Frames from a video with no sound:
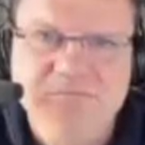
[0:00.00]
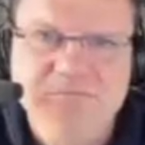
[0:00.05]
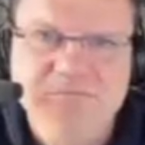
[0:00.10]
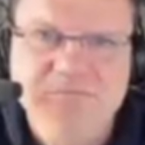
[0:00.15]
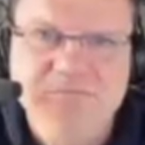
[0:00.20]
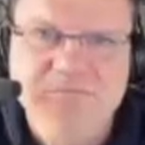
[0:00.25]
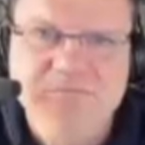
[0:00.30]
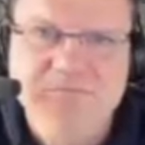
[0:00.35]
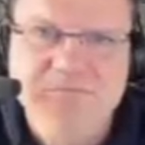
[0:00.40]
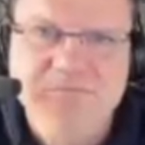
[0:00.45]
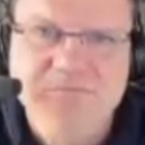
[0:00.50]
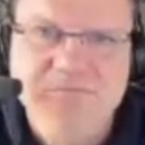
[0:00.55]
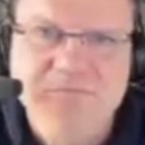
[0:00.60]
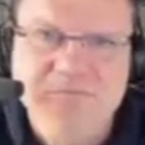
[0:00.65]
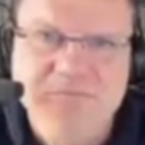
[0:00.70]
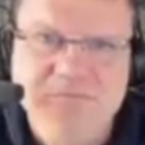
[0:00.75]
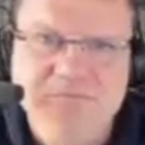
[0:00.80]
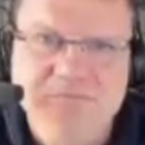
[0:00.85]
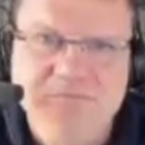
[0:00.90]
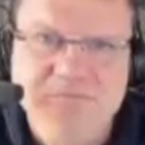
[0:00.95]

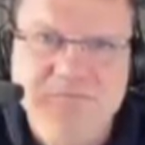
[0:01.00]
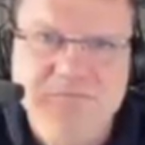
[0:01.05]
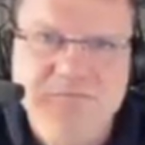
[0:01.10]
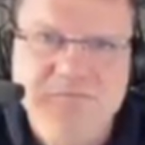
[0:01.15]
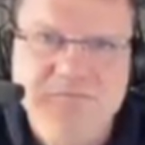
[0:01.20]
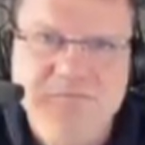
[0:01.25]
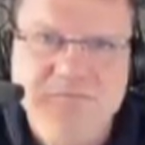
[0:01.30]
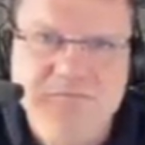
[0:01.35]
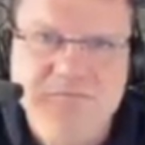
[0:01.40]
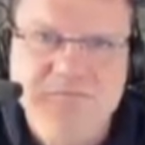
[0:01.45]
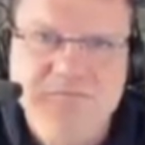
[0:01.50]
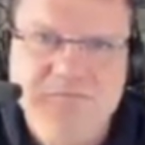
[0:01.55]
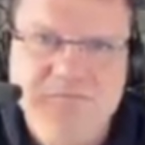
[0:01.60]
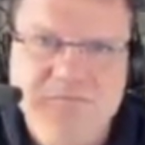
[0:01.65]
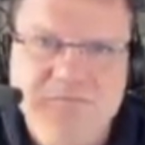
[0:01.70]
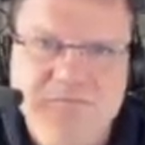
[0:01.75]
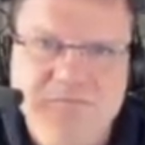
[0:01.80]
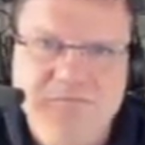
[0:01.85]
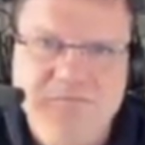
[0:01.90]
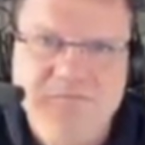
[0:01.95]

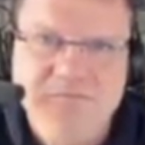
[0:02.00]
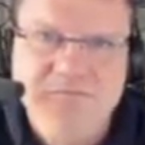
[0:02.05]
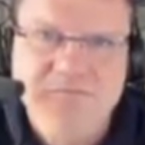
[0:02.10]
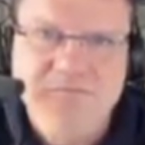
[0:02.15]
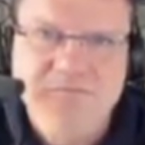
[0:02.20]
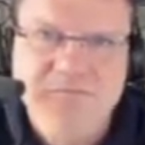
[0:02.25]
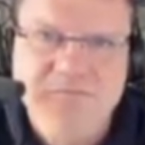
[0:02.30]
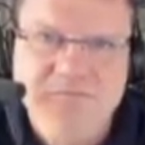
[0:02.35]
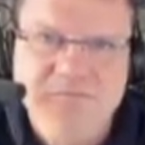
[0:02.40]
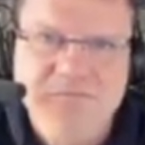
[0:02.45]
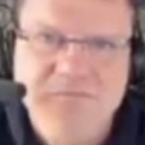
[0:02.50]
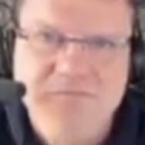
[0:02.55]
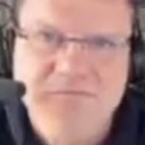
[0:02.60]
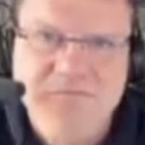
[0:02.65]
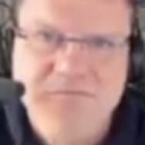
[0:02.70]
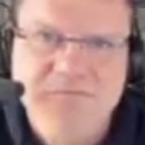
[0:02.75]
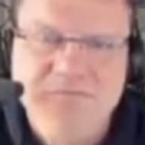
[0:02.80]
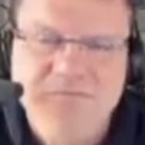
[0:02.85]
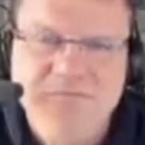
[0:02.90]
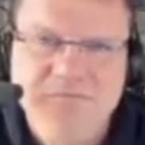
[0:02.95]

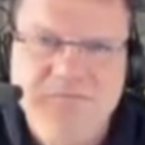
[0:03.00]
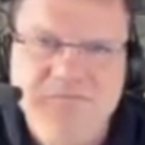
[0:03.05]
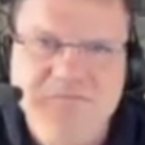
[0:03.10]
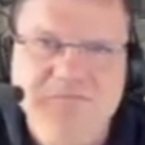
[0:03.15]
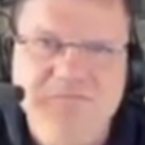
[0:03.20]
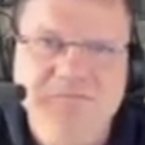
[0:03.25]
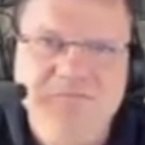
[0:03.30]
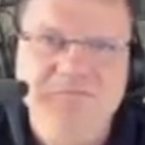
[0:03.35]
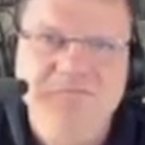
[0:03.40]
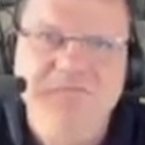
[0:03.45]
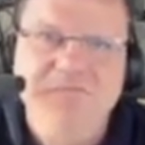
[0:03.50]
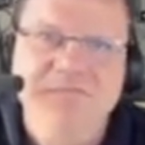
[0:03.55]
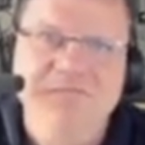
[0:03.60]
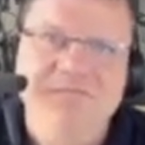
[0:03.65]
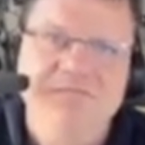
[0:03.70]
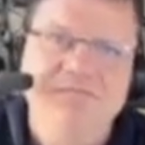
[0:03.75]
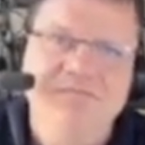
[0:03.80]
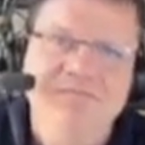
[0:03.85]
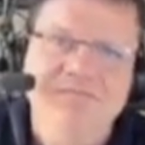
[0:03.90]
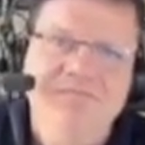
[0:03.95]

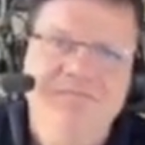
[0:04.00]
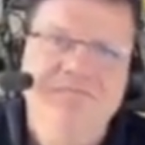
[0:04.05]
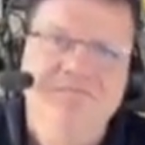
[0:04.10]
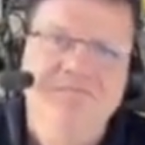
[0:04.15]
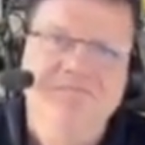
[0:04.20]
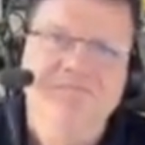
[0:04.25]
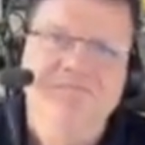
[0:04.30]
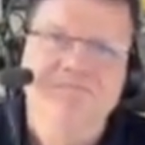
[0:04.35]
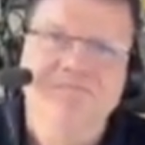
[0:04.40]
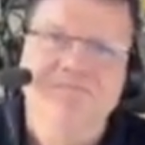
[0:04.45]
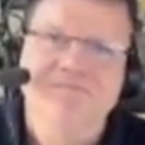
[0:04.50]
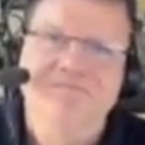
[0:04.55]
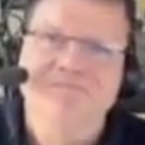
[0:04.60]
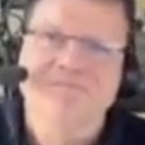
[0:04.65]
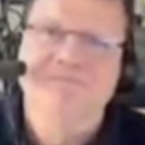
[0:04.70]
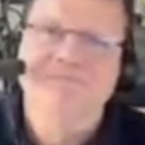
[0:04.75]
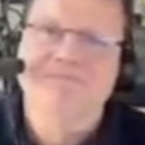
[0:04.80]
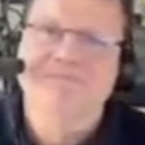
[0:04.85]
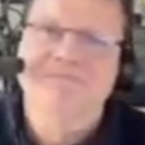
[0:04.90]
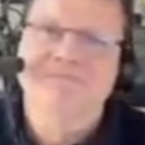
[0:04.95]

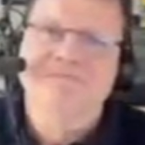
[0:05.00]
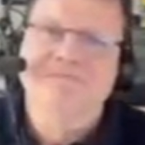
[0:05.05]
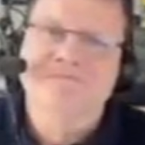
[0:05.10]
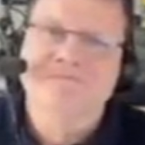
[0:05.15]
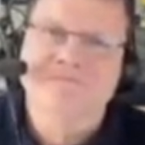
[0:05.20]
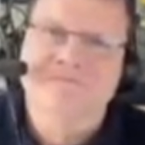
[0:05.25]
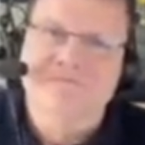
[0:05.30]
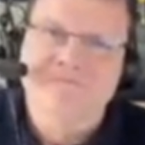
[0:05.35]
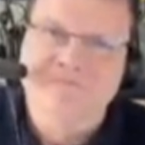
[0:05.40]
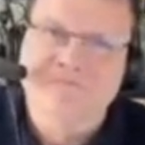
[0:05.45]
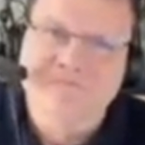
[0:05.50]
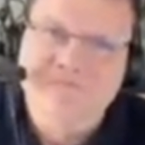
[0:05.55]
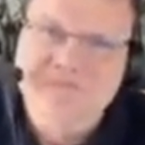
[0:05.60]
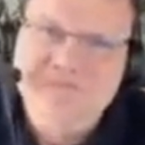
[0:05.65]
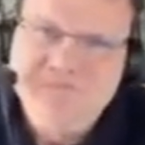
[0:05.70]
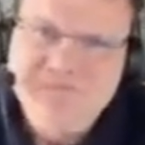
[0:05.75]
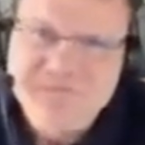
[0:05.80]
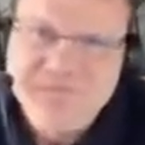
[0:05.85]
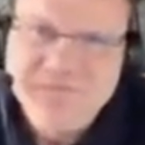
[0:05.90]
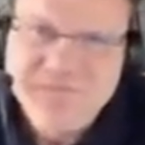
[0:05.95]

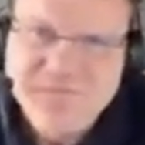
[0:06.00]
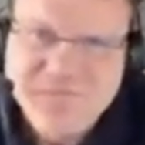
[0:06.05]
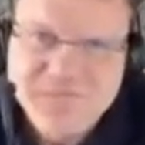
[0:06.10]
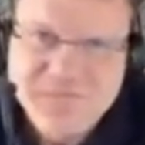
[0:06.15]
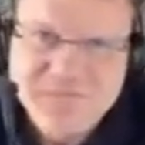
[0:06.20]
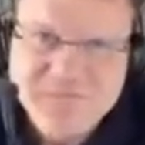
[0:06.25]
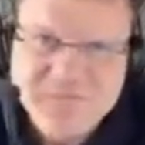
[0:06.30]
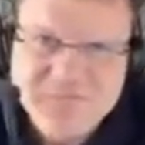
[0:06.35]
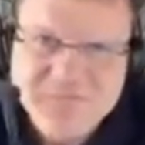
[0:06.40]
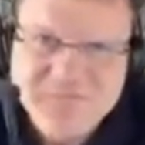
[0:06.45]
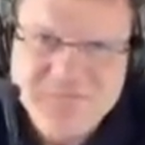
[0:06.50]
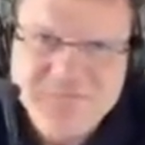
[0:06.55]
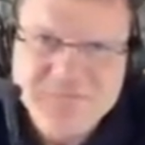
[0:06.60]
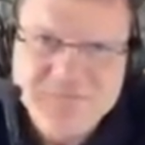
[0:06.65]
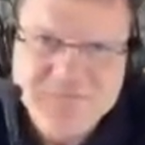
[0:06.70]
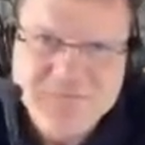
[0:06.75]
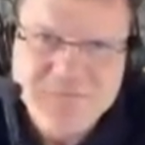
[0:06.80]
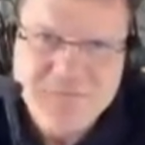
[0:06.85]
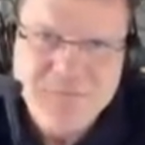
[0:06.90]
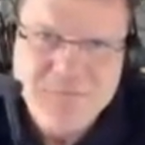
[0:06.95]

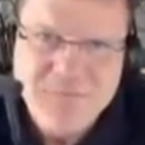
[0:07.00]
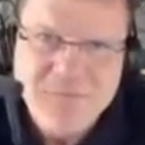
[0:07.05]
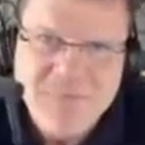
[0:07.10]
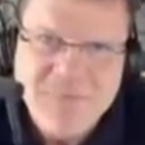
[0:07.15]
(not speaking)